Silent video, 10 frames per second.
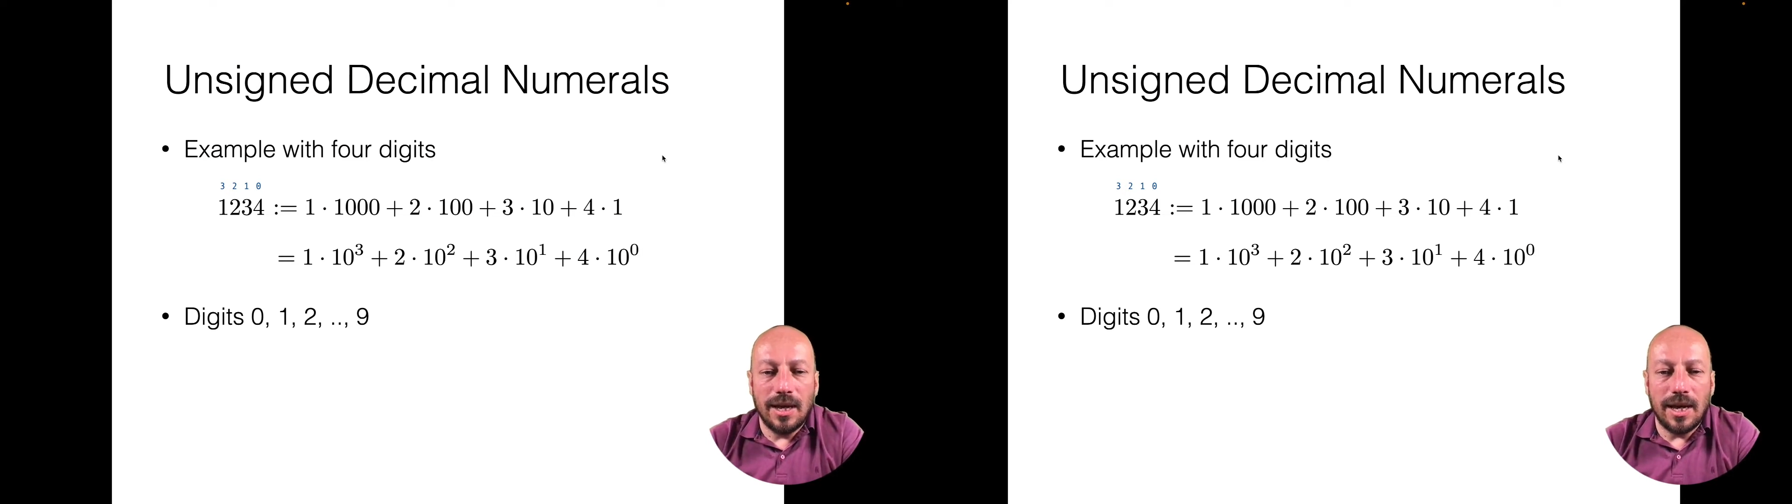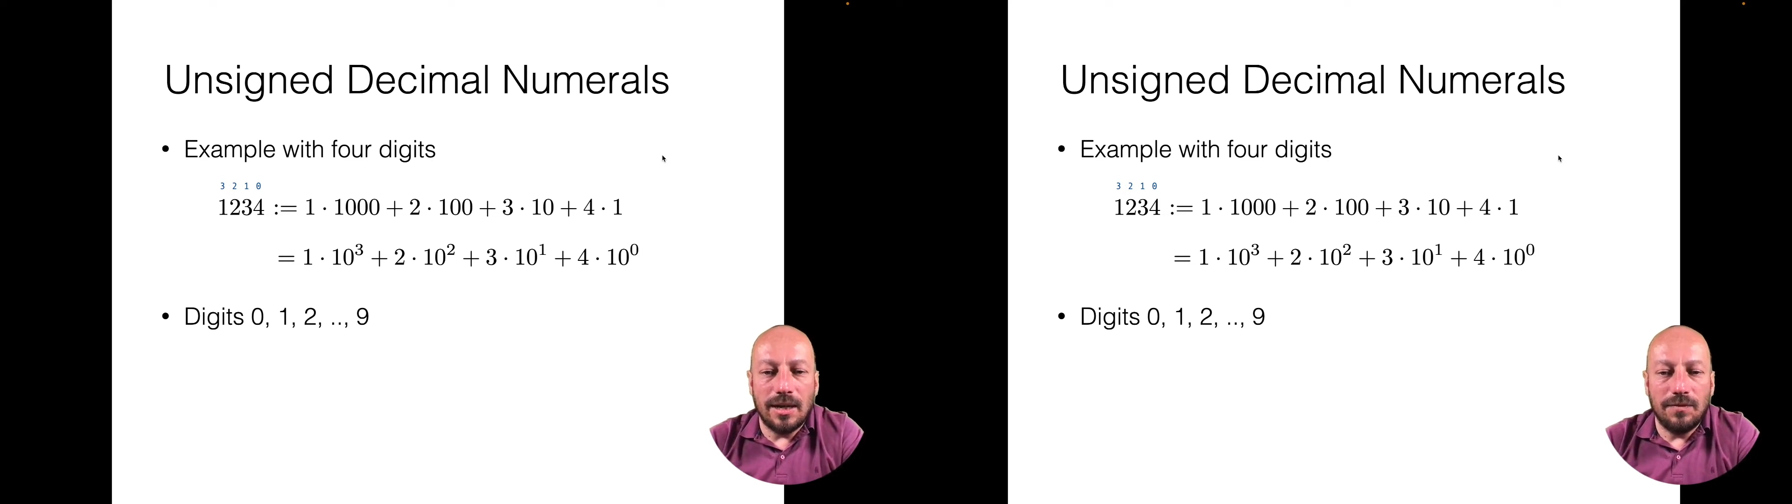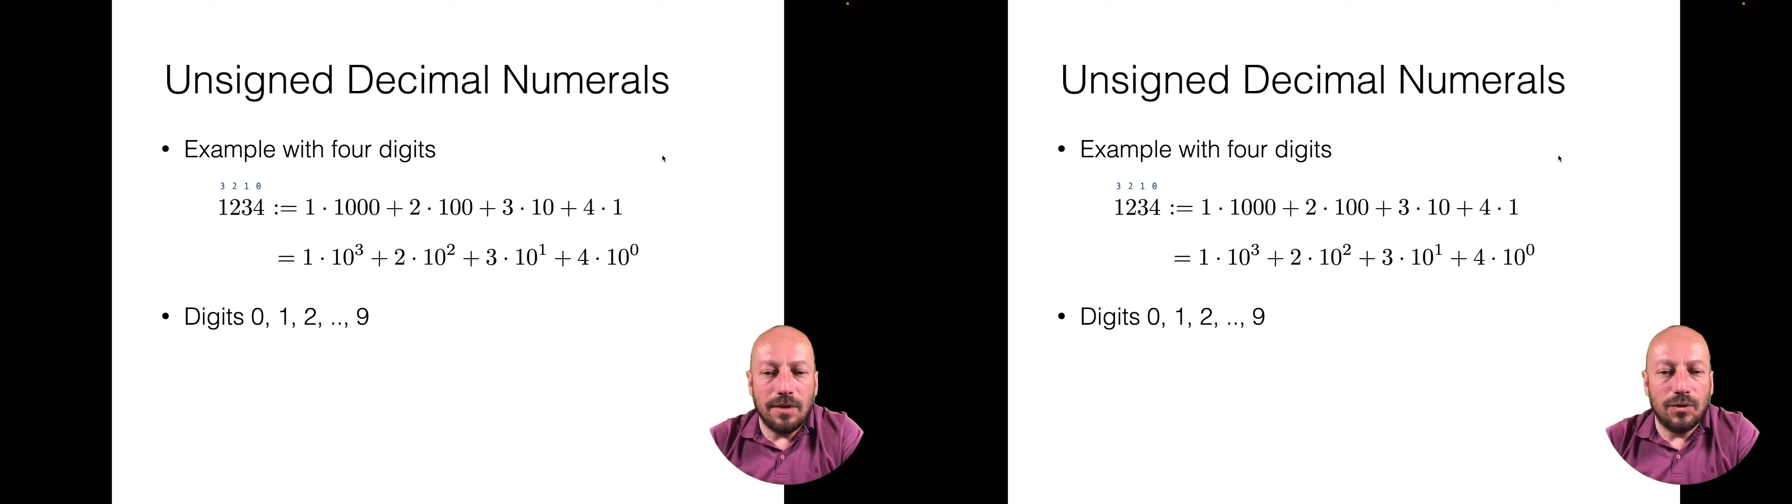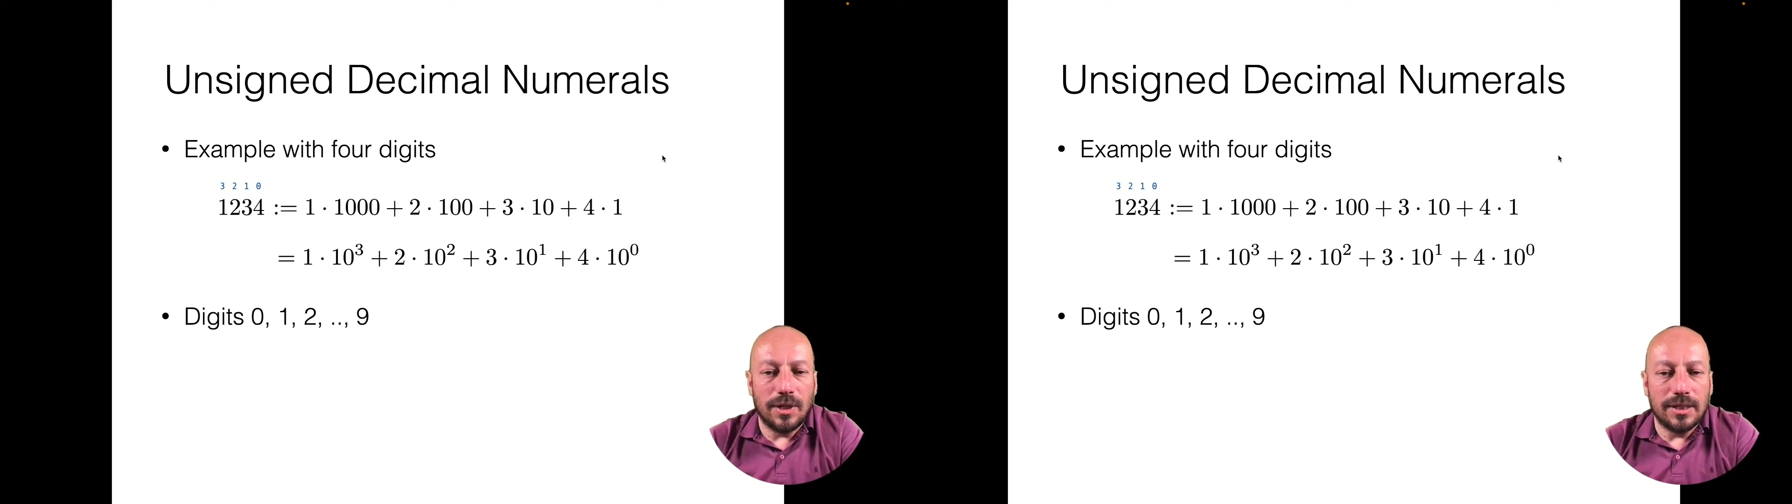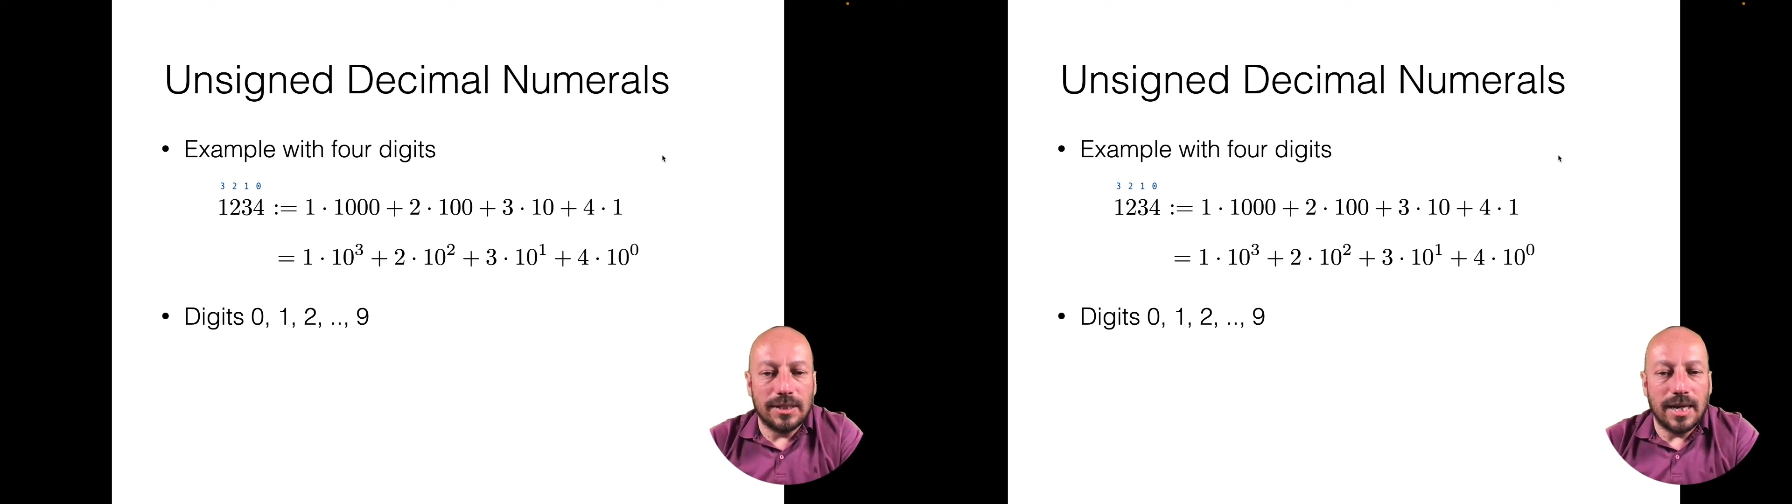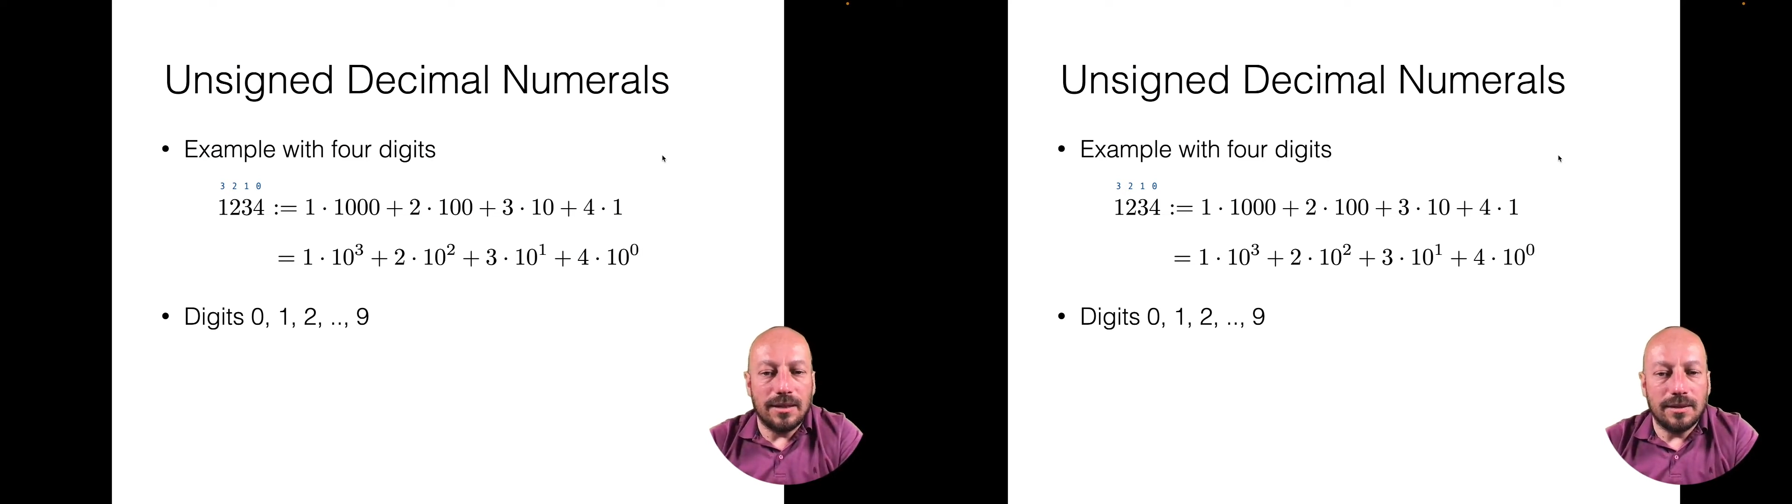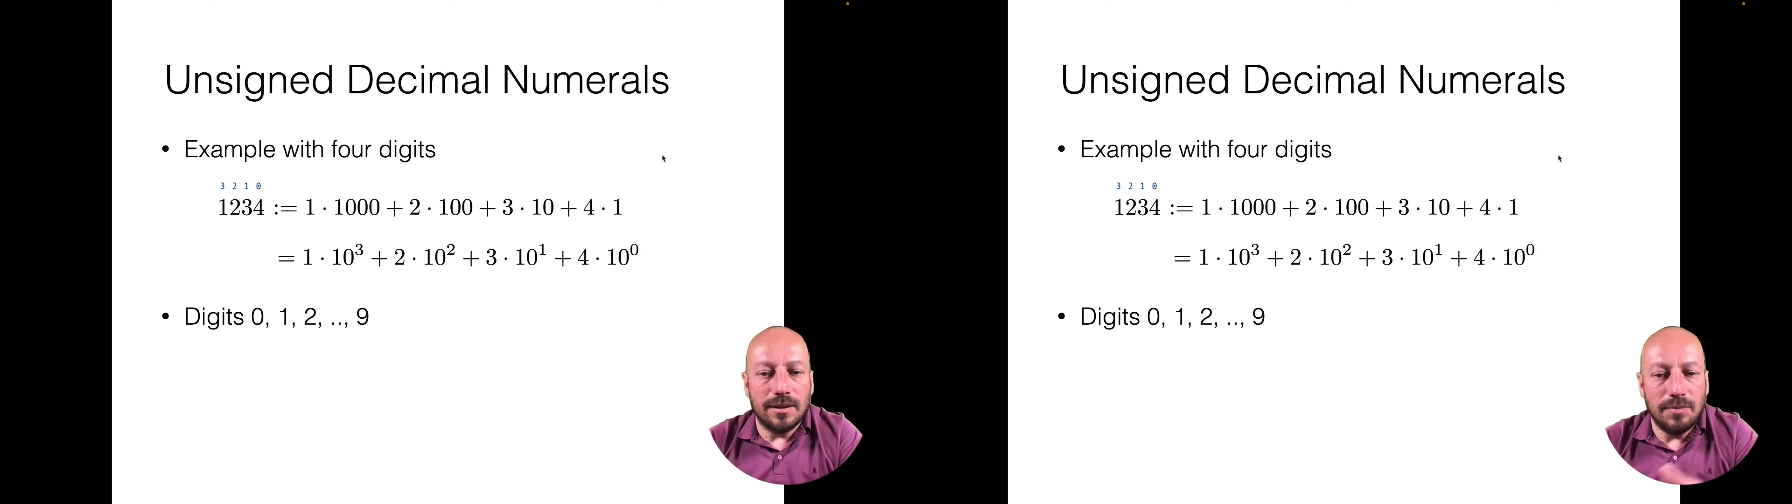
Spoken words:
And we have to understand the